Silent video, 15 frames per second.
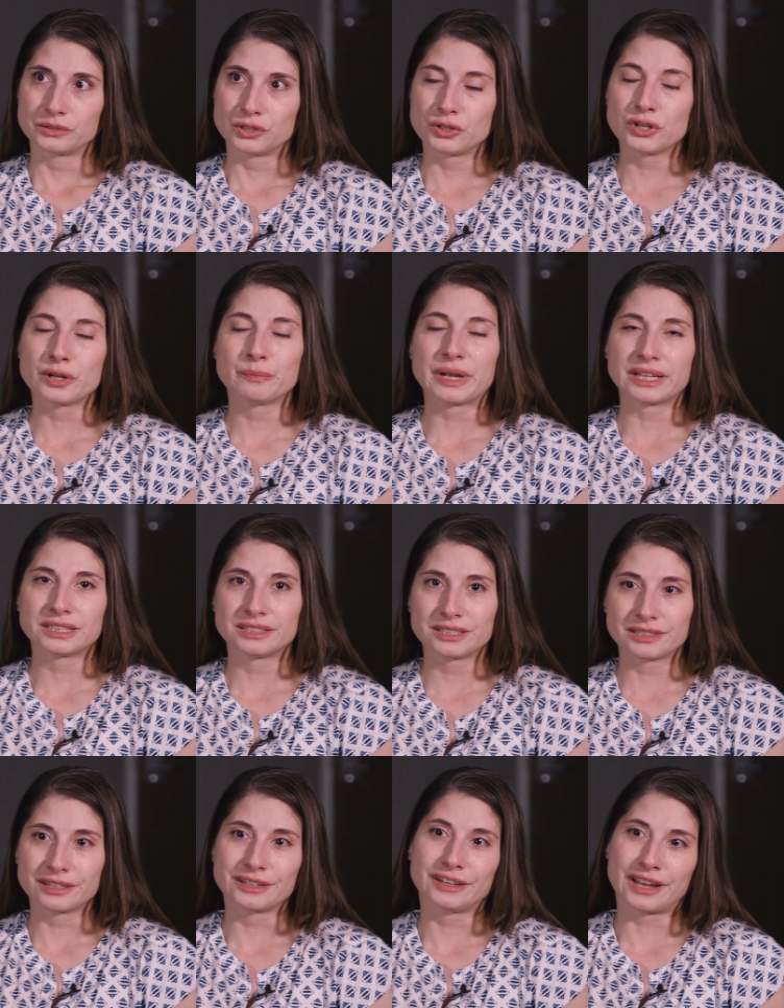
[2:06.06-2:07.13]
do your
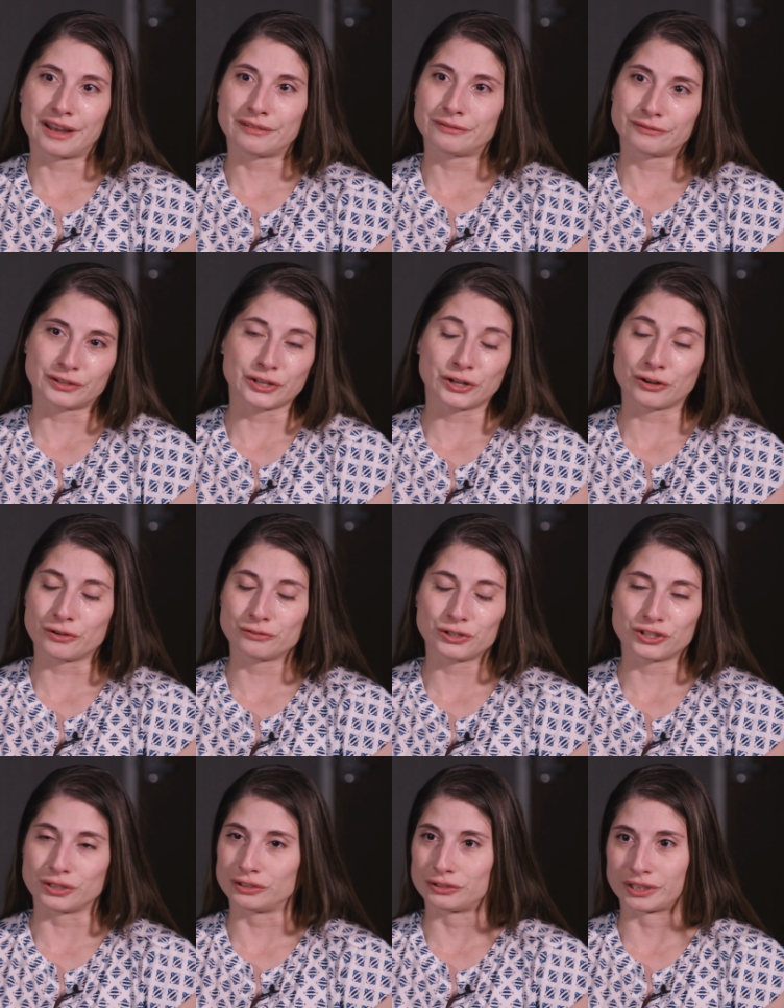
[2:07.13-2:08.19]
best to have for your own
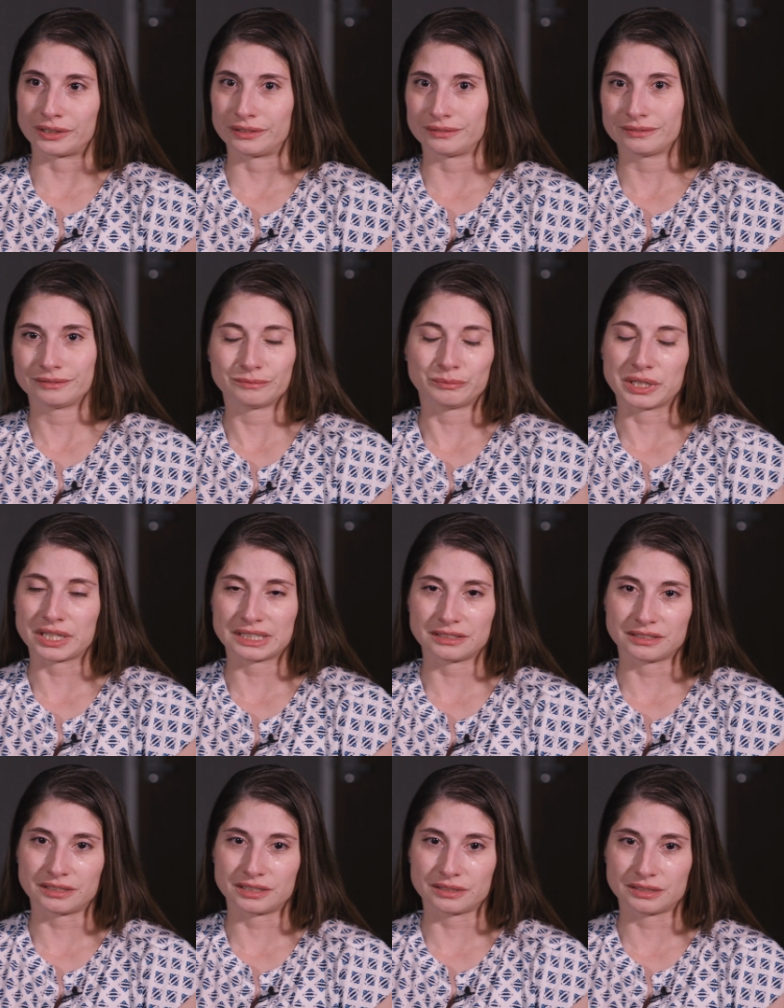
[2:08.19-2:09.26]
children
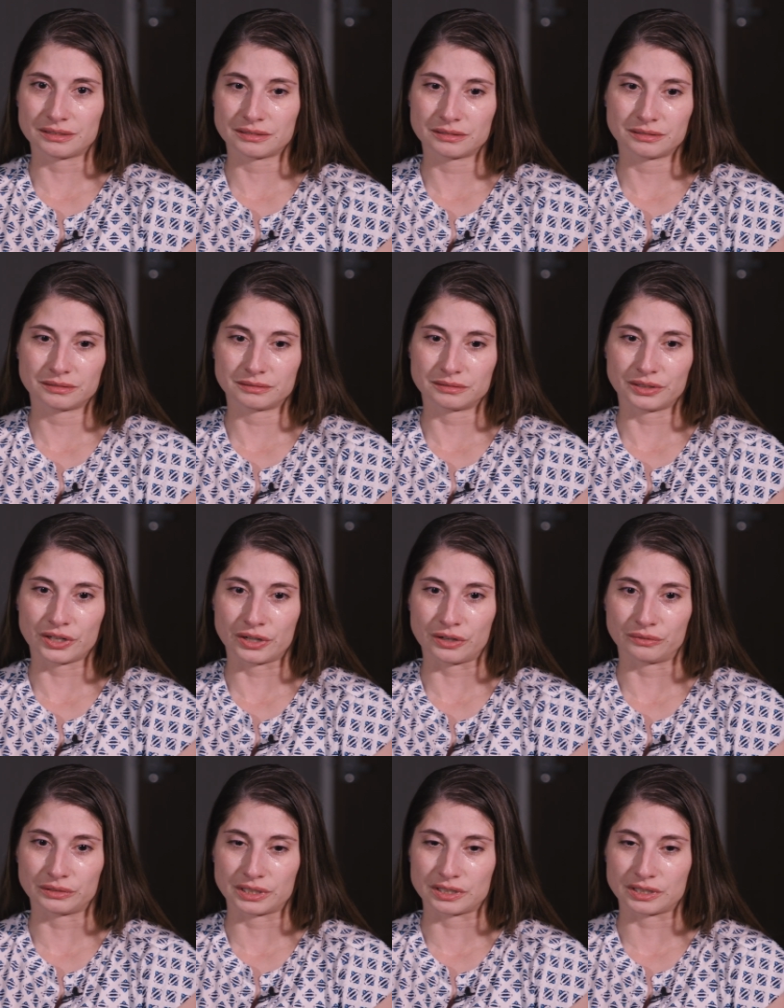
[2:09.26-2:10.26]
because there's, you know,